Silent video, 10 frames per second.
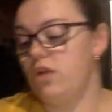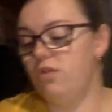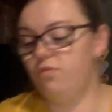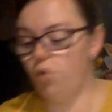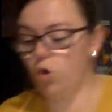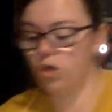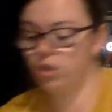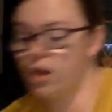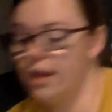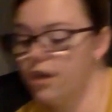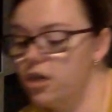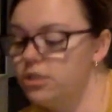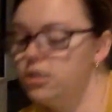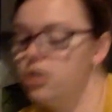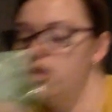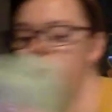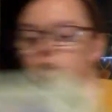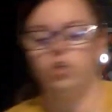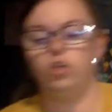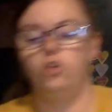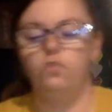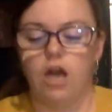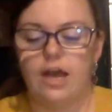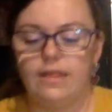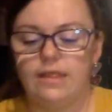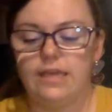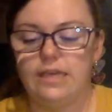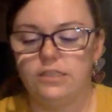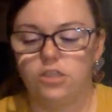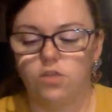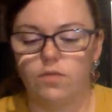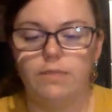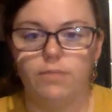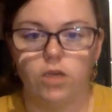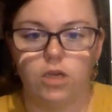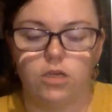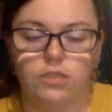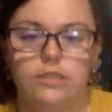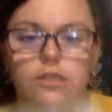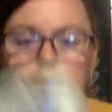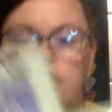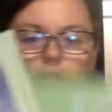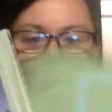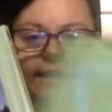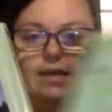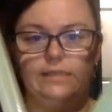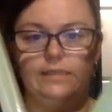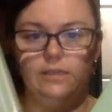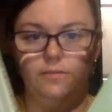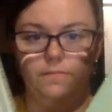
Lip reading: 4th graders, you got these 3 books. They look like this.